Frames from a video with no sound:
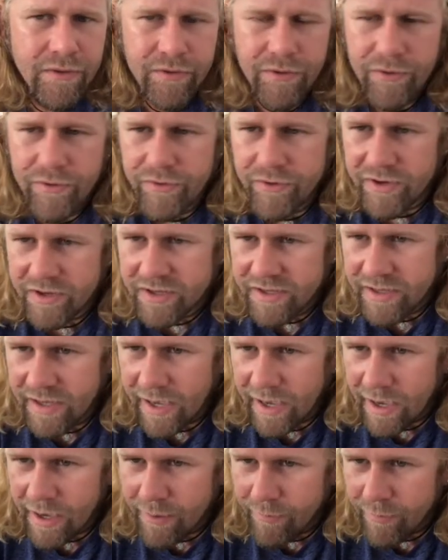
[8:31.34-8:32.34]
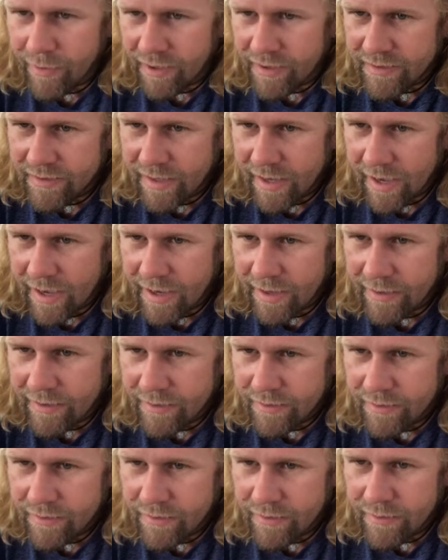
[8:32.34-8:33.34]
the same exact
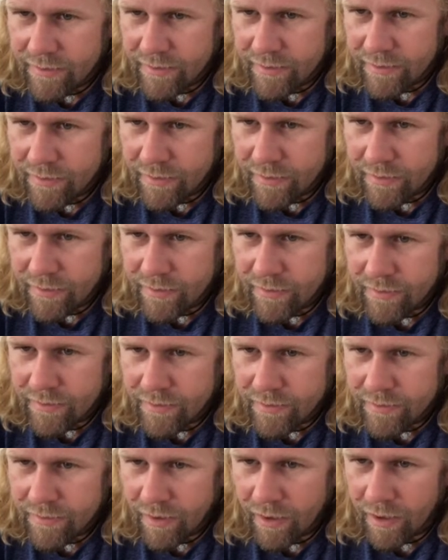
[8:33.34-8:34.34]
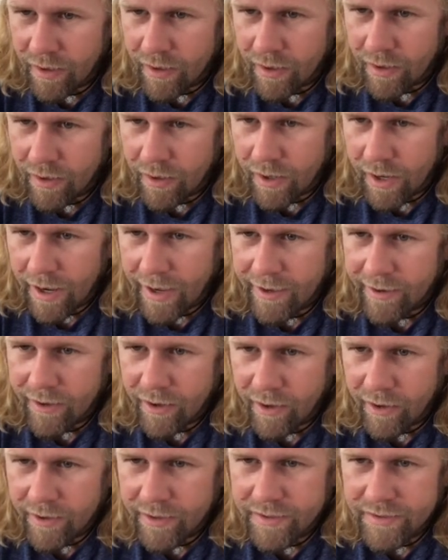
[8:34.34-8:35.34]

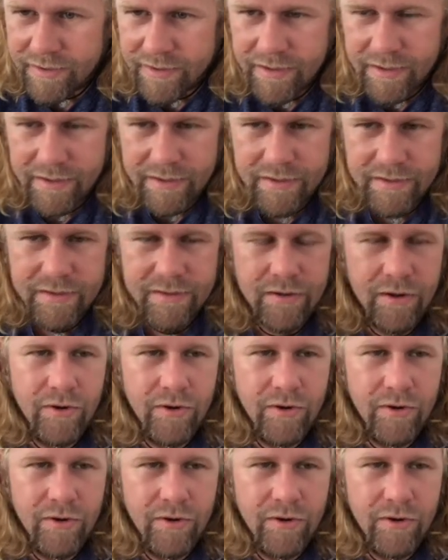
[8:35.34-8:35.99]
icon as this,